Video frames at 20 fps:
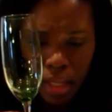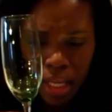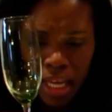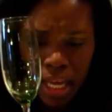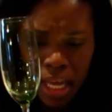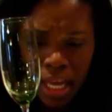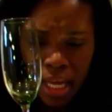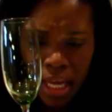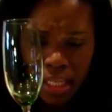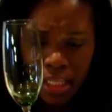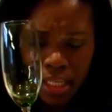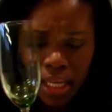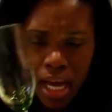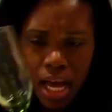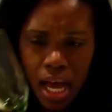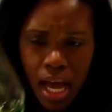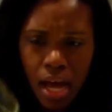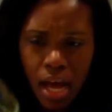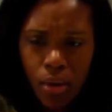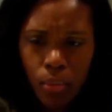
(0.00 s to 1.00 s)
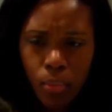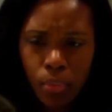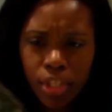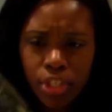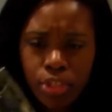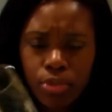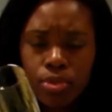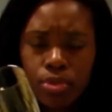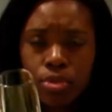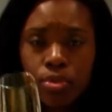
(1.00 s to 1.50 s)
And we
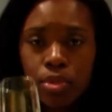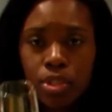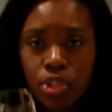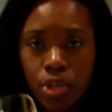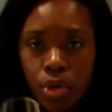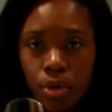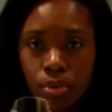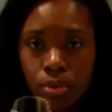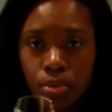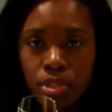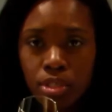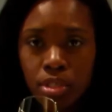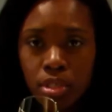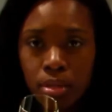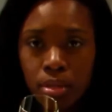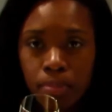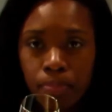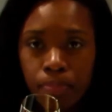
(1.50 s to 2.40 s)
do a toast.